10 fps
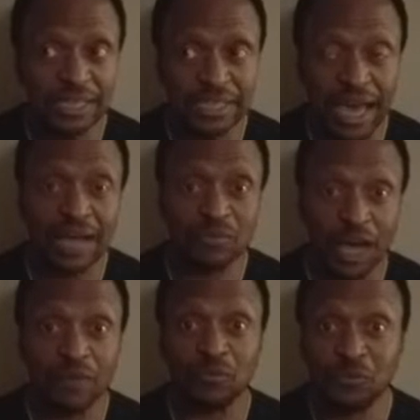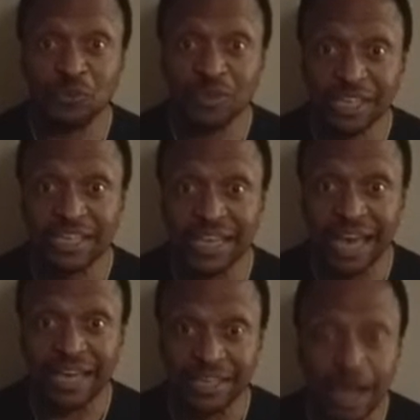E and a 2 E
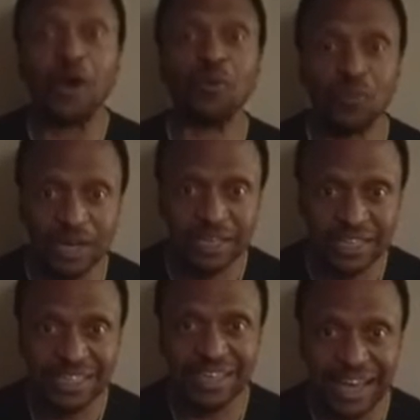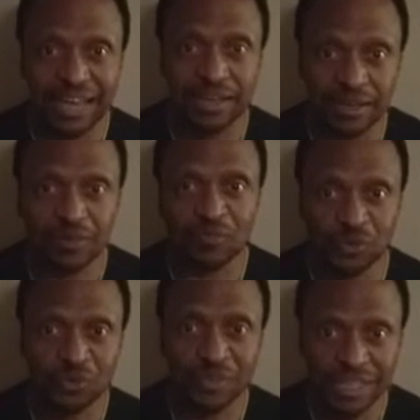and a. 1 E and a 2 E
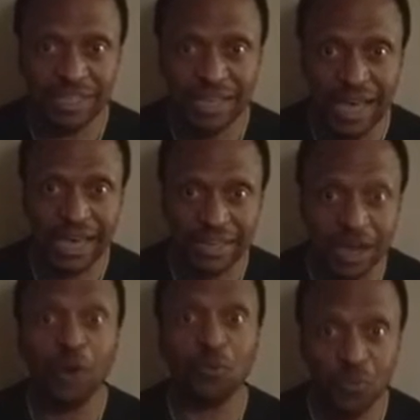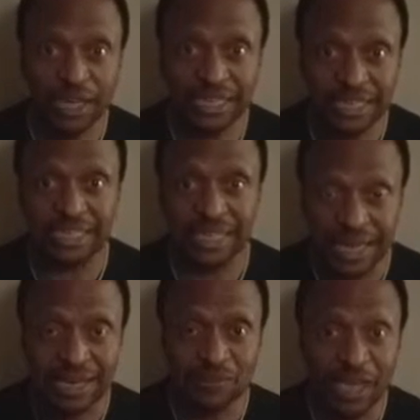and a. 1 E.
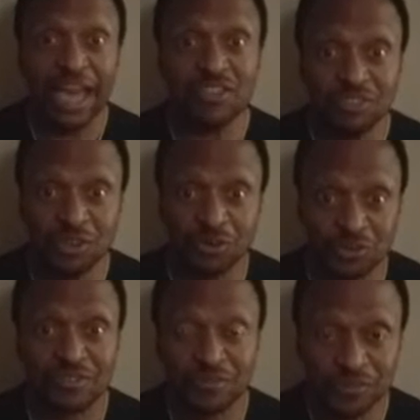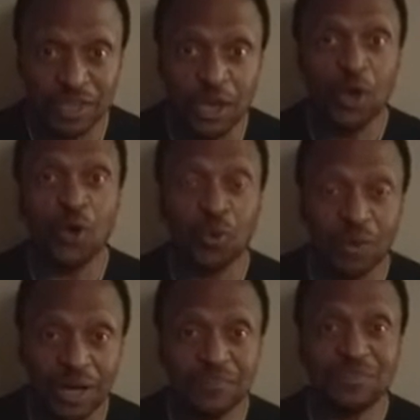Eighth notes.
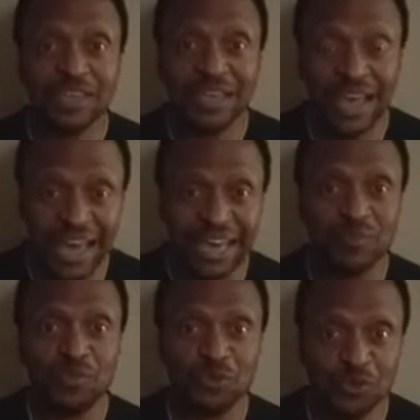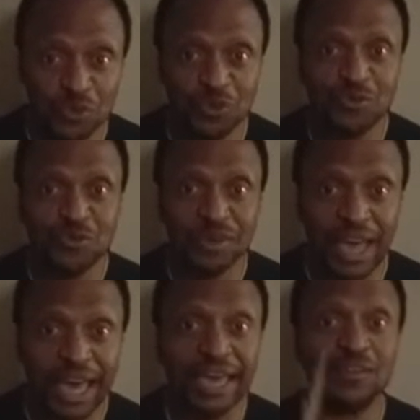1 and 2 and
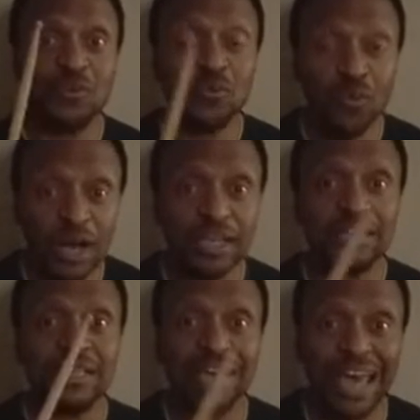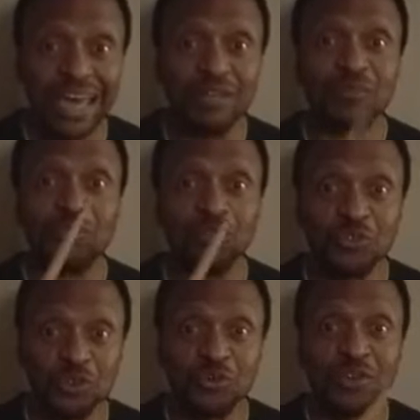1 and 2
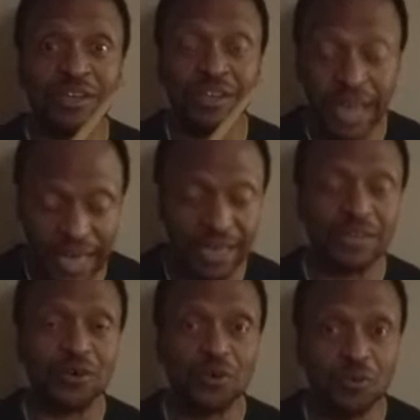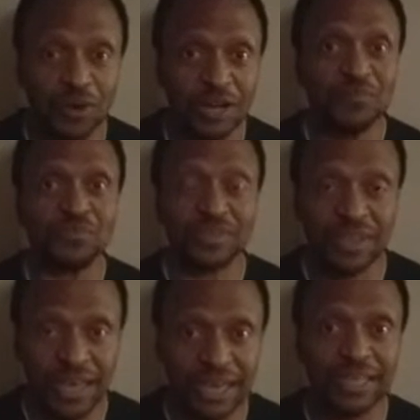and 1
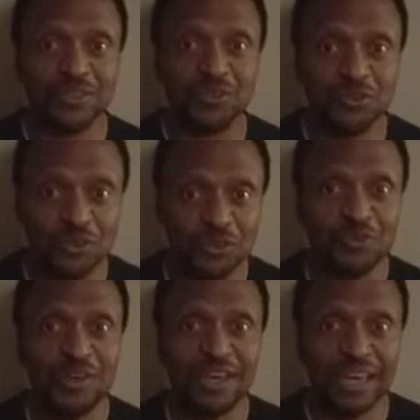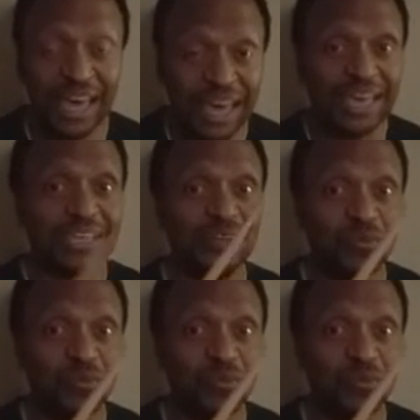and 2 and 1